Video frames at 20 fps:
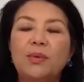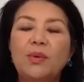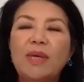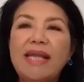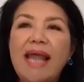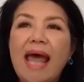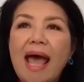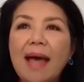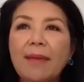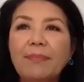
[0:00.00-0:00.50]
what
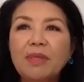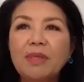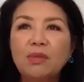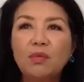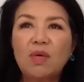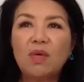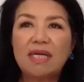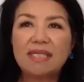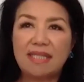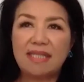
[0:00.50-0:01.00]
happened
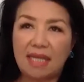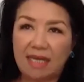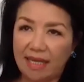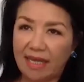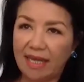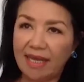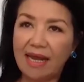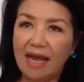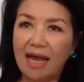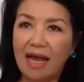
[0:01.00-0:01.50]
was i
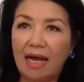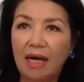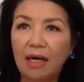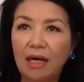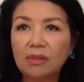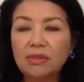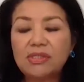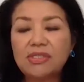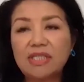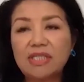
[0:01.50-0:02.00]
had a
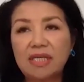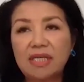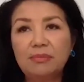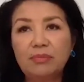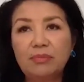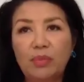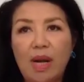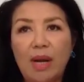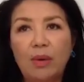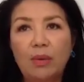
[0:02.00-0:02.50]
house in
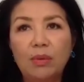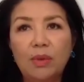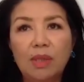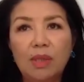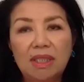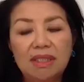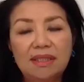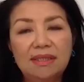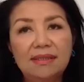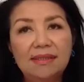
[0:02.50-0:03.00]

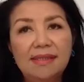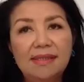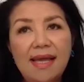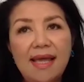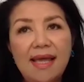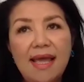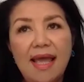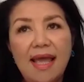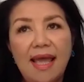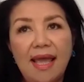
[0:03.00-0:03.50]
brentwood
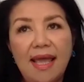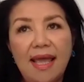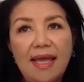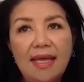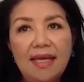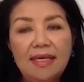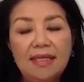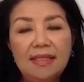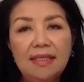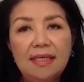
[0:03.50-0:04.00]

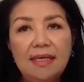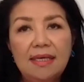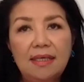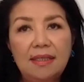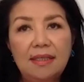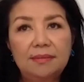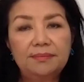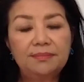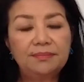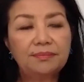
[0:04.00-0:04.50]
and
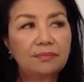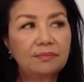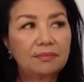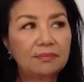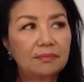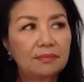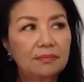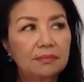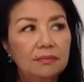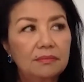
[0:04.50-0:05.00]
um,
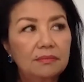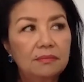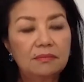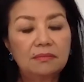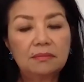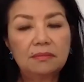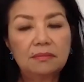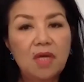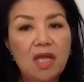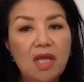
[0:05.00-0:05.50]

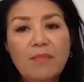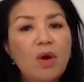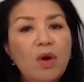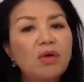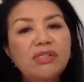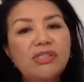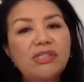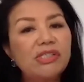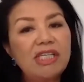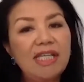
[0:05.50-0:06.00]

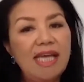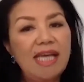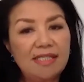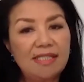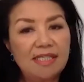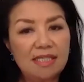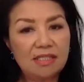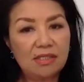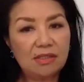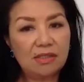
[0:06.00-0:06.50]
emotionally i
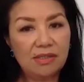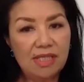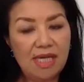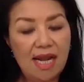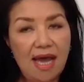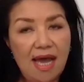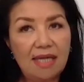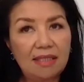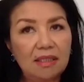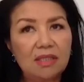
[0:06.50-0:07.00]
just could
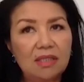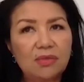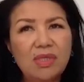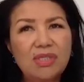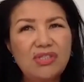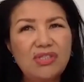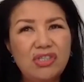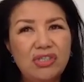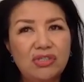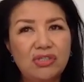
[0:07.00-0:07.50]
not there were
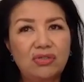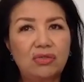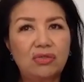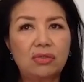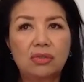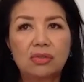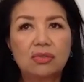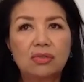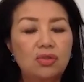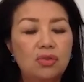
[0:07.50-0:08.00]

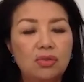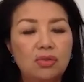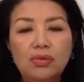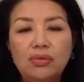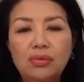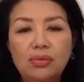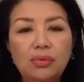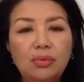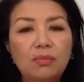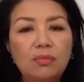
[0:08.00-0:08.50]
just
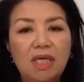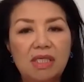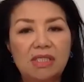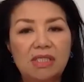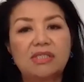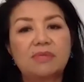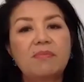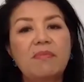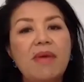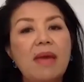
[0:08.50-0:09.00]
too
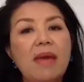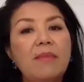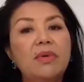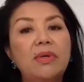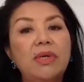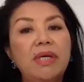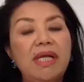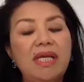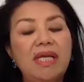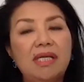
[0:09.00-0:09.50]
much
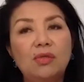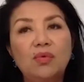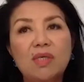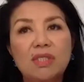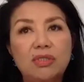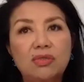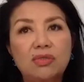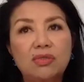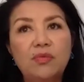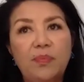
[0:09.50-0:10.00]
memory it
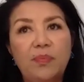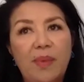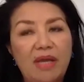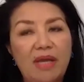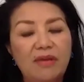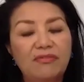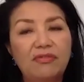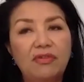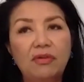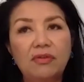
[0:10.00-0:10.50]
was too
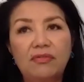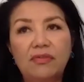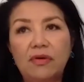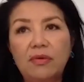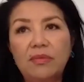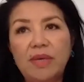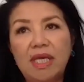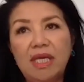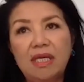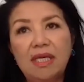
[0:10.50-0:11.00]
painful for
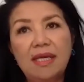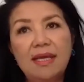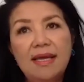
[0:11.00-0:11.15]
me